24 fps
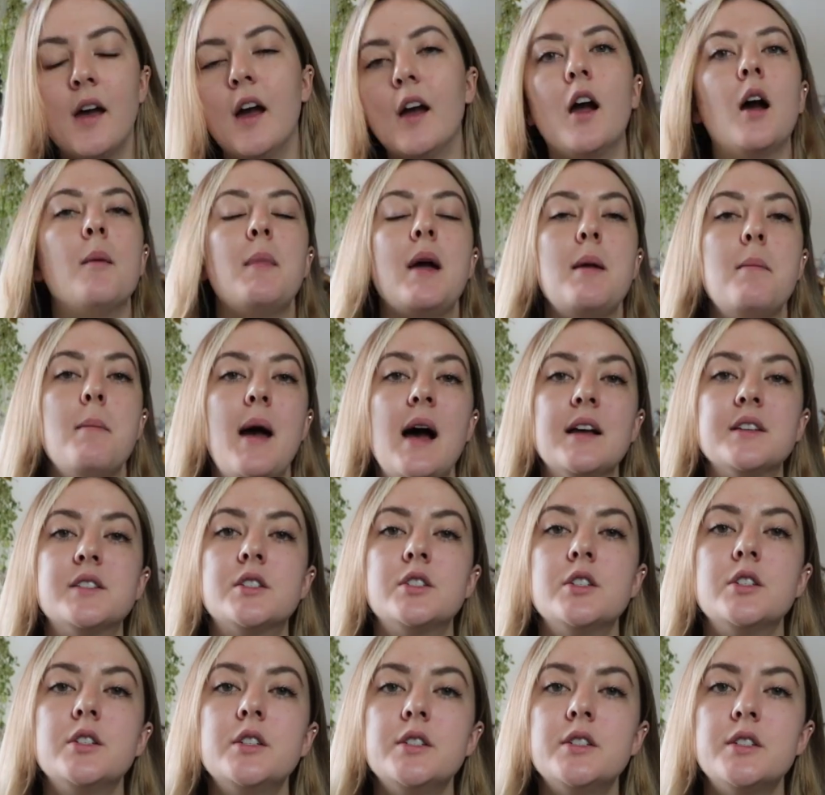I got my
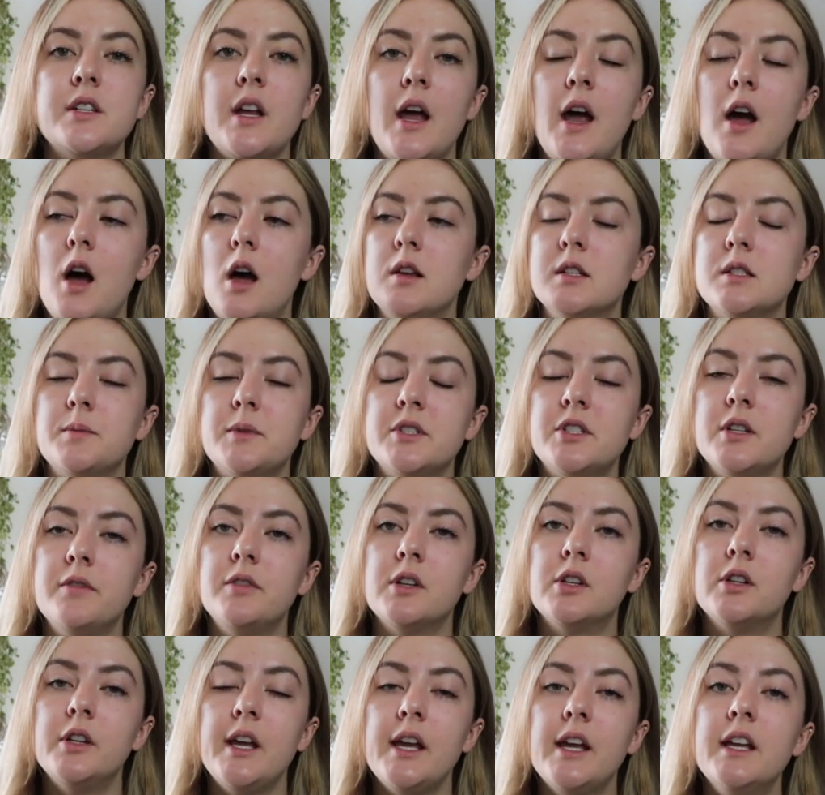master's uh,
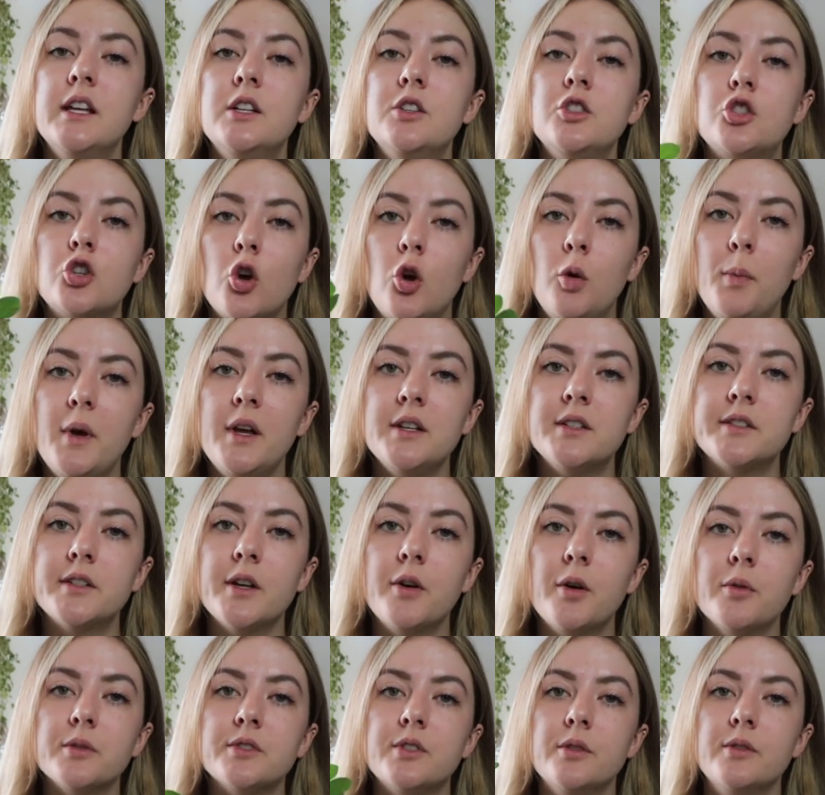specifically in
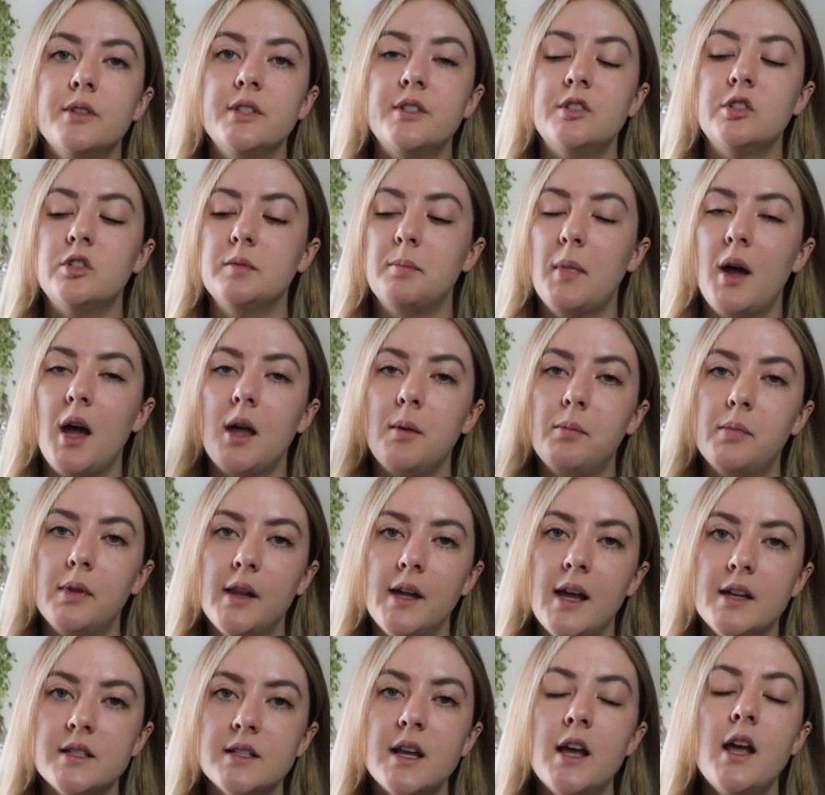Chomeiso. So this is my
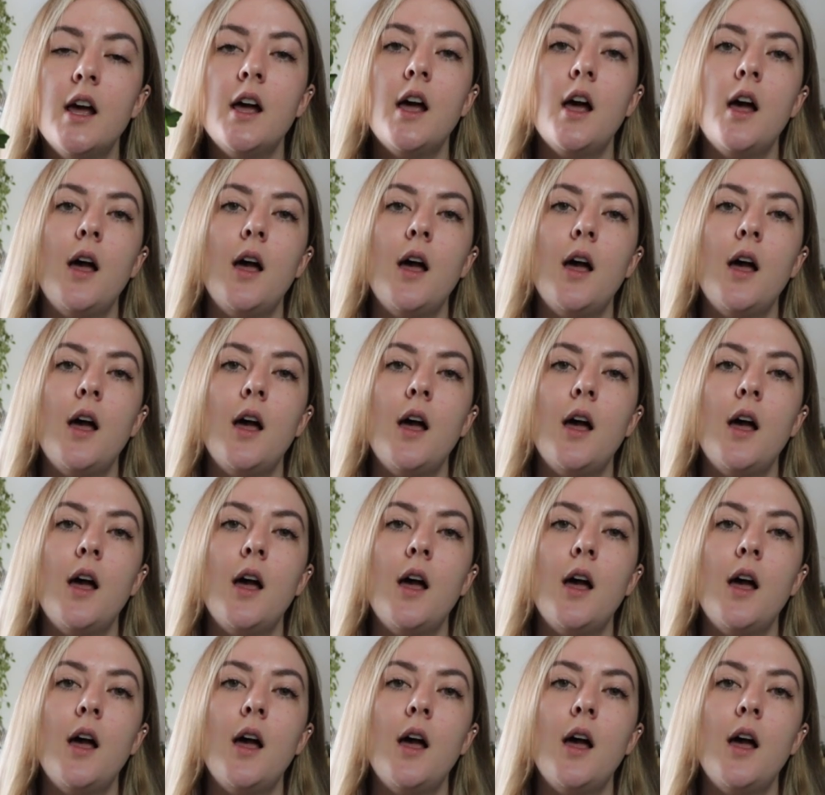plant.